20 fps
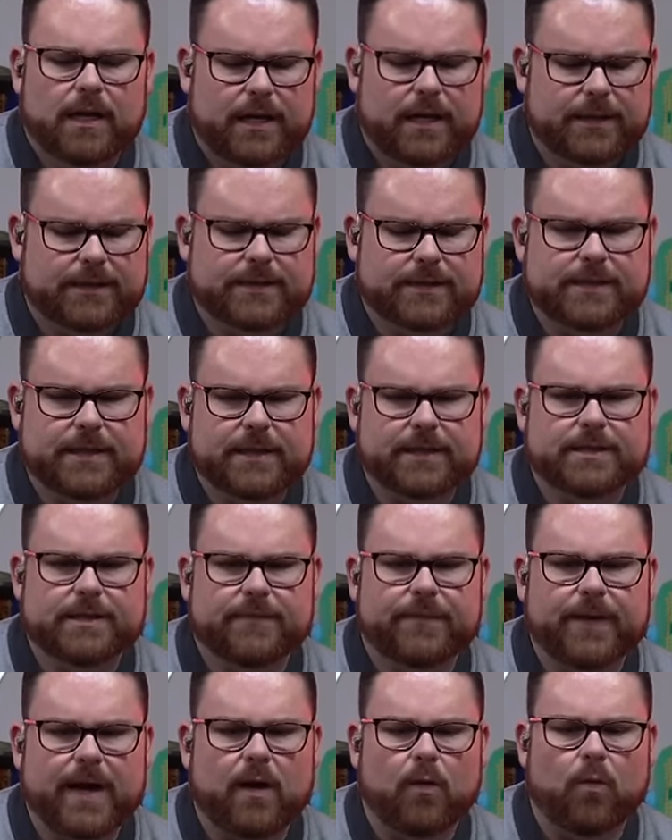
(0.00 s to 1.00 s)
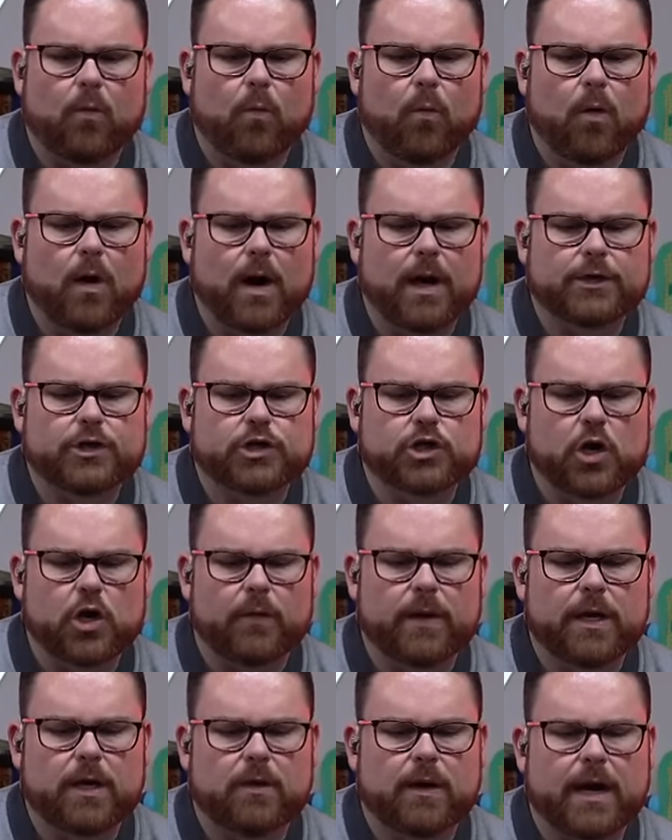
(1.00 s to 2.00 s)
It's it's about what
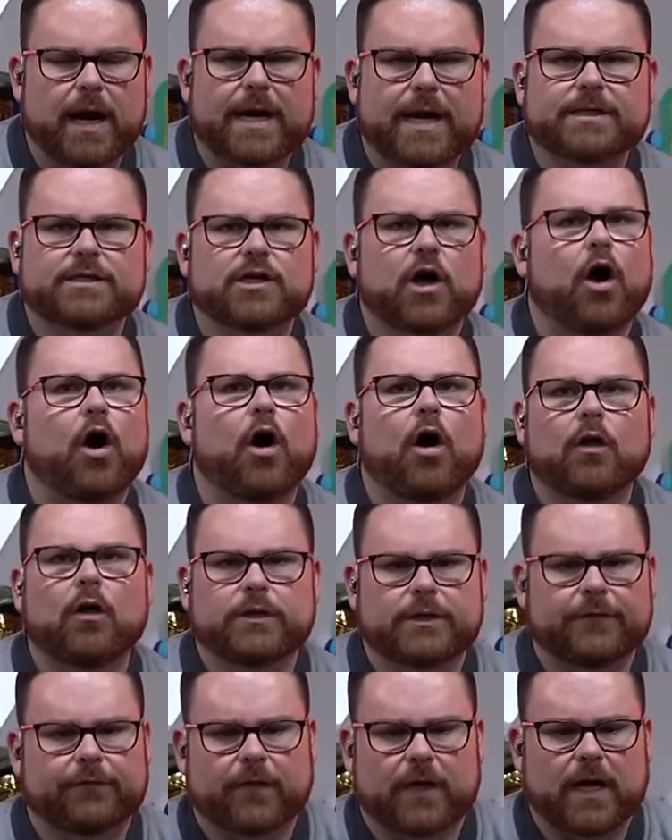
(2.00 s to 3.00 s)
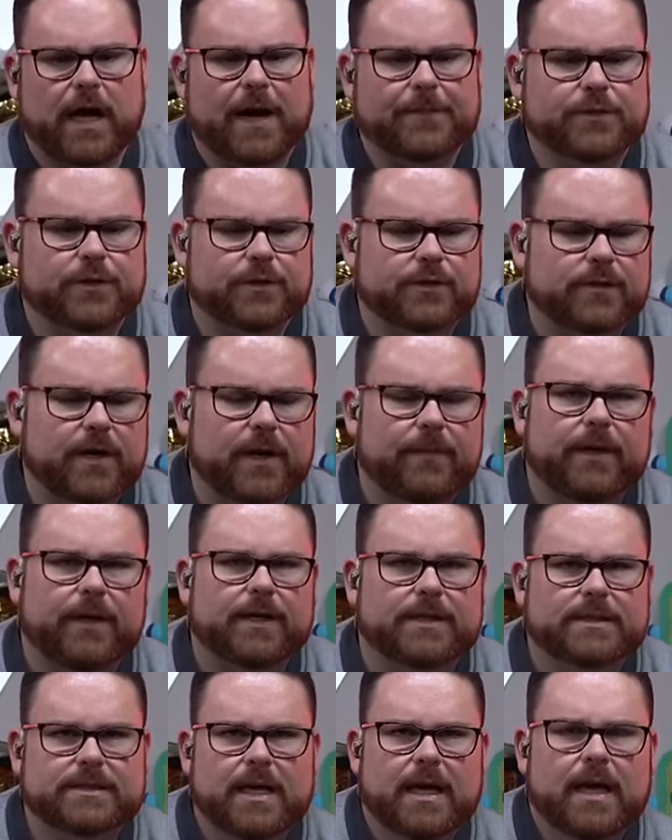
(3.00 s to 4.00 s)
showing you guys all different options, right?
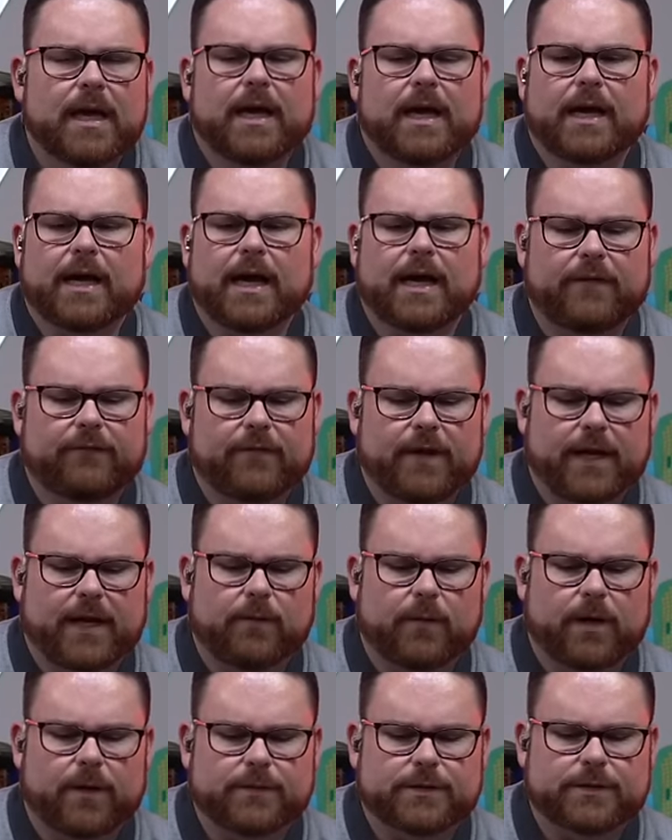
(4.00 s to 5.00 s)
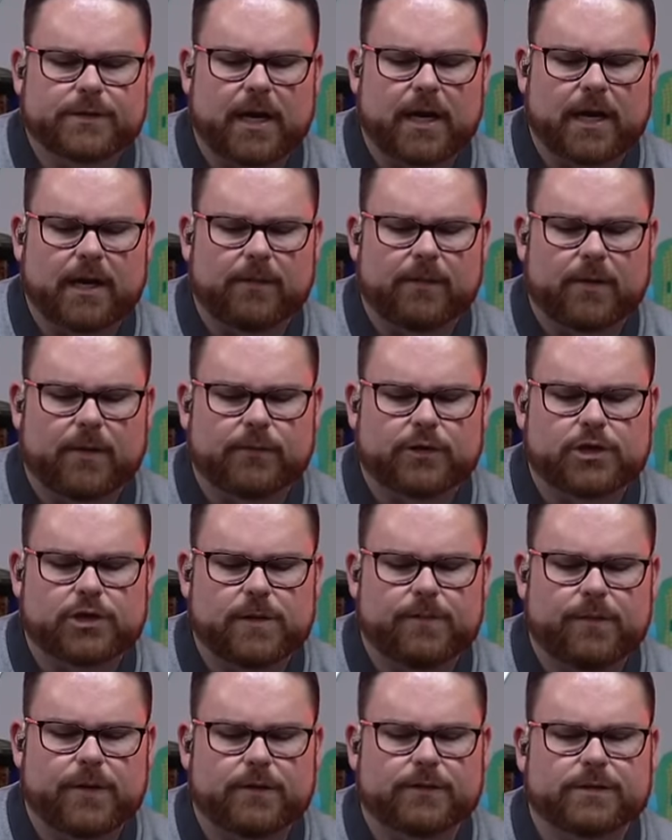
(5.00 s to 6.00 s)
Because kind of like what I was talking about with
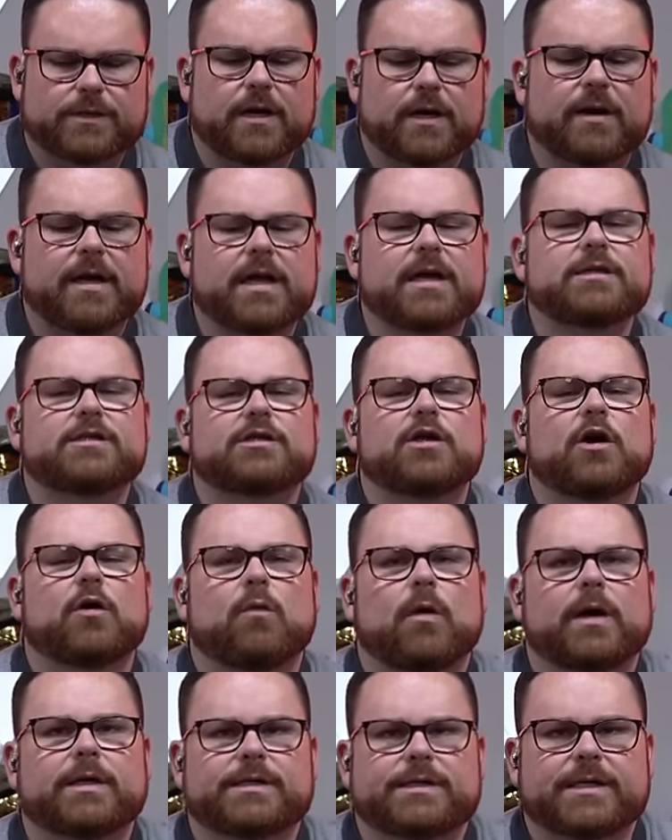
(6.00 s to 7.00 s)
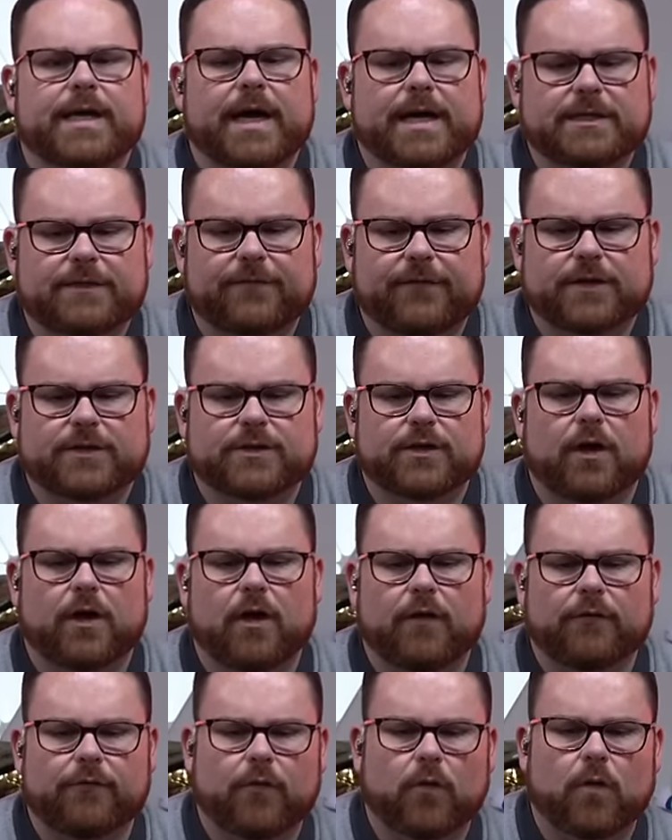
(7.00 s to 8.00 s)
GPUs, there is no one size fits
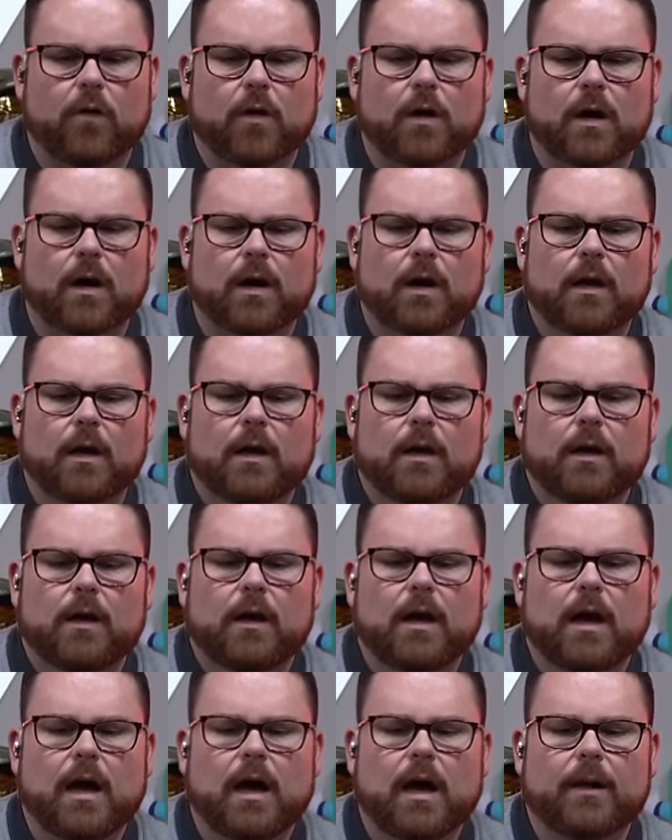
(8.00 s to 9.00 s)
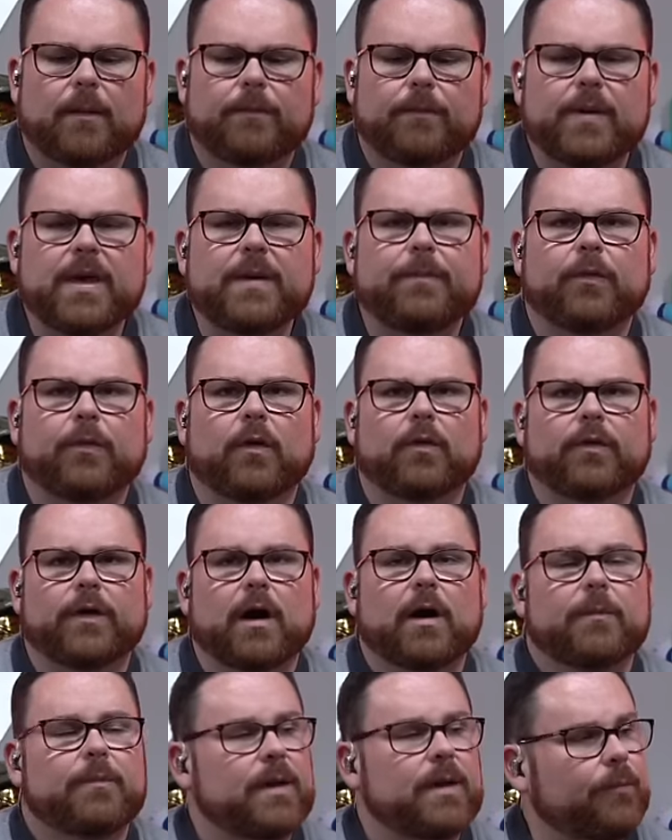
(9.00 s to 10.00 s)
all for uh, people.
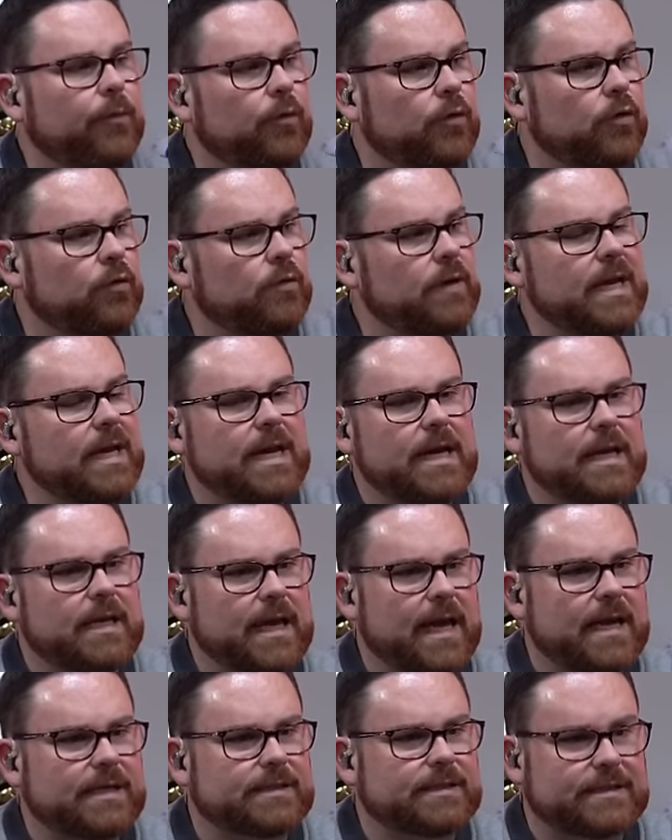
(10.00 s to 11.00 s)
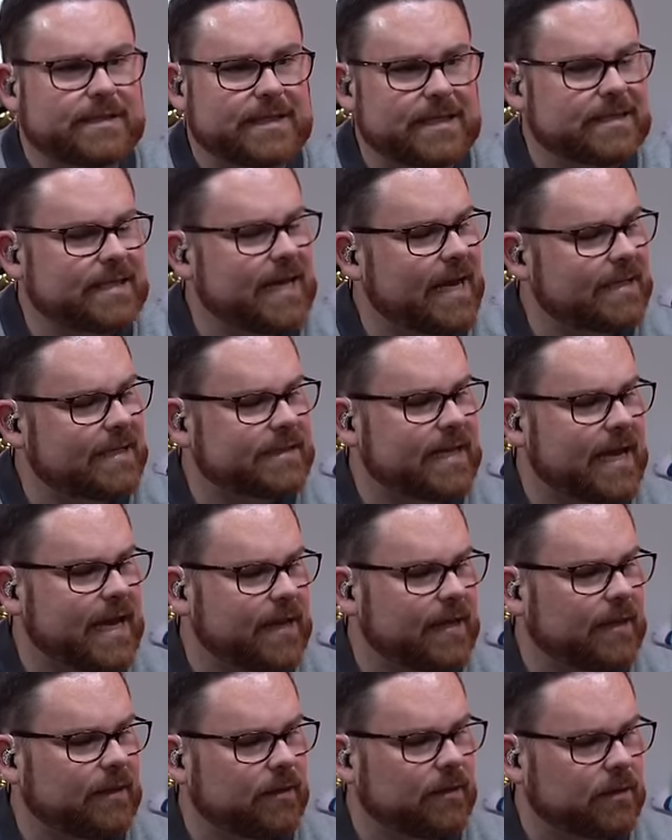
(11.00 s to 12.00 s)
There are people who need cases. This has
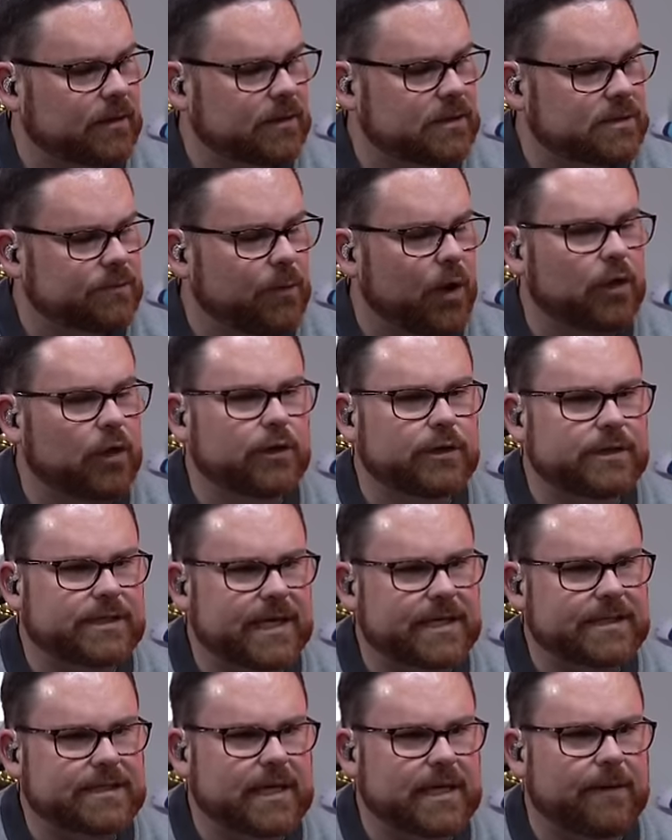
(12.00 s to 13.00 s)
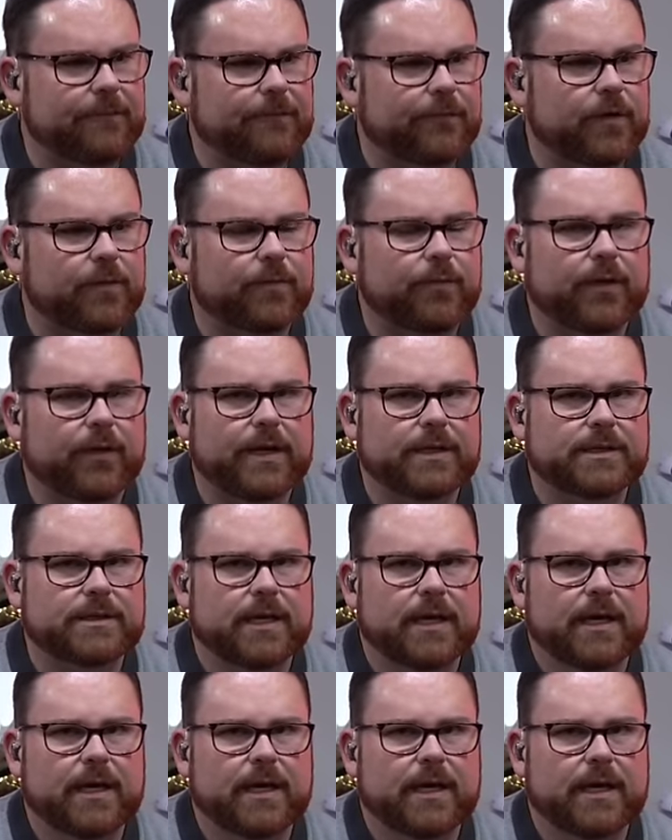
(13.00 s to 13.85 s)
a smaller desktop footprint